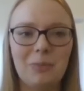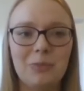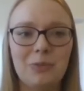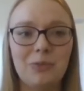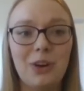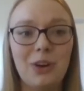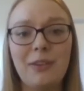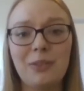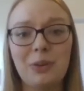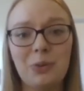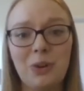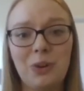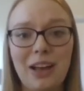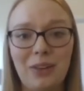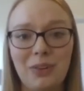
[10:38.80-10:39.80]
for
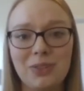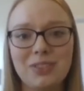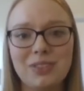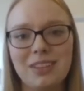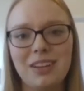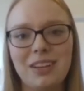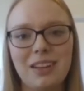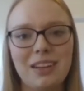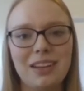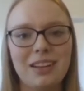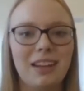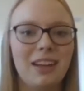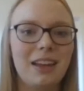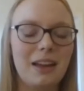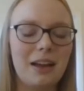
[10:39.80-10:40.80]
everyone else?
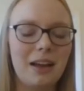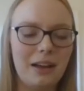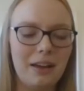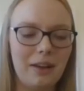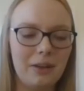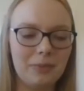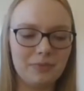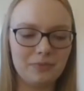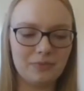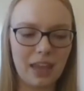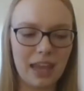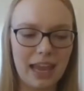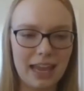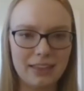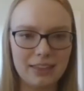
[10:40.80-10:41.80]

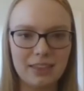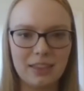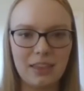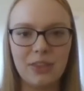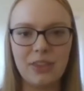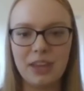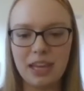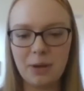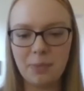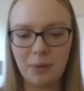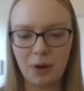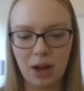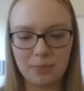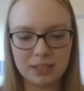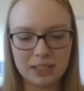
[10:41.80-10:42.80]
And the thing he
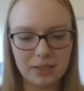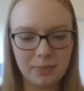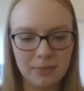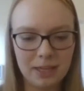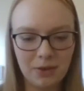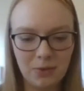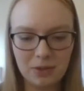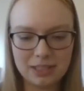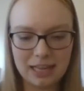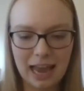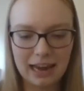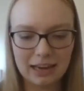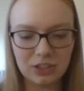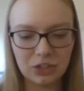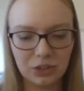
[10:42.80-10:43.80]
prompted to me was
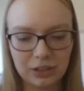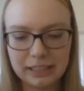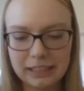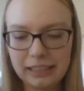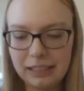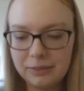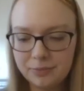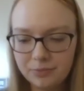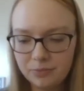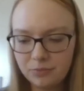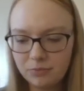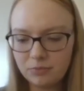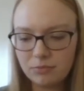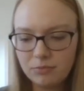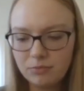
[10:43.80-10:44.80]
actually
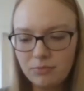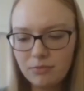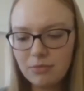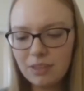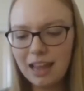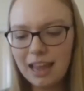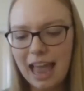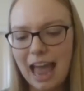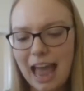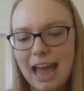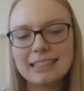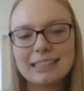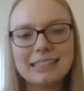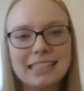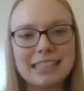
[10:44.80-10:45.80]

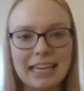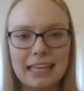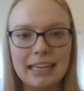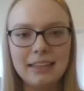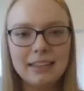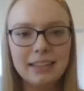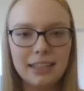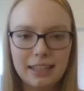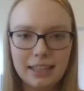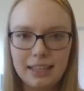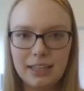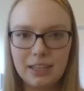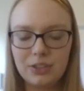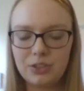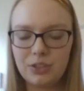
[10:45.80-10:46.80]
Acts 10.
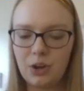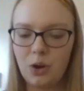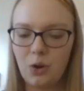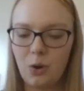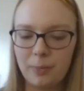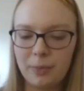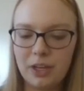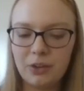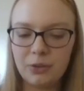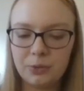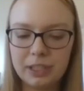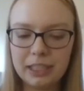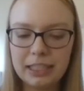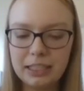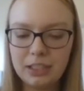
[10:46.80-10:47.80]
So I'm going to
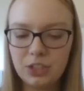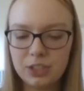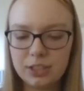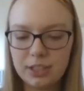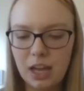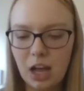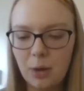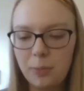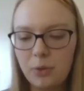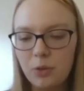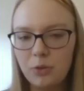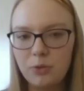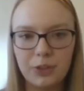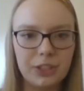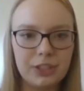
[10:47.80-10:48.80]
read just a
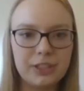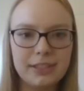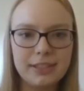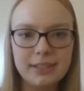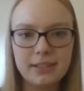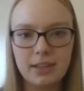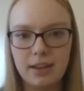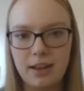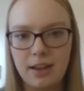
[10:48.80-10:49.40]
couple of verses.